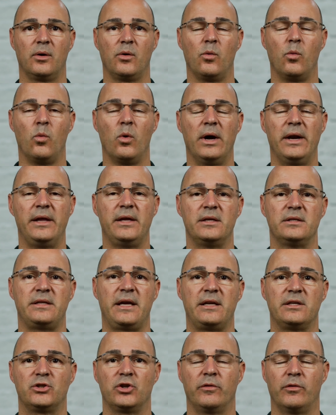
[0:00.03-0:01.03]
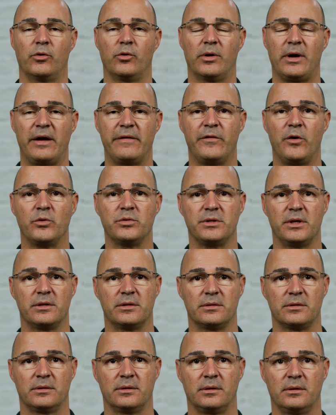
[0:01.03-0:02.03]
what is a cervical
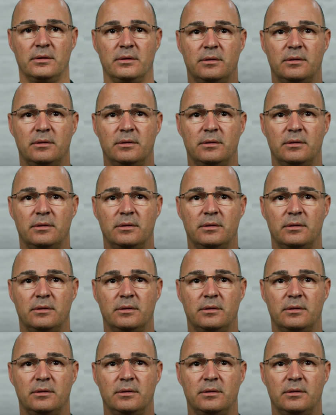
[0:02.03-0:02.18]
kyphosis?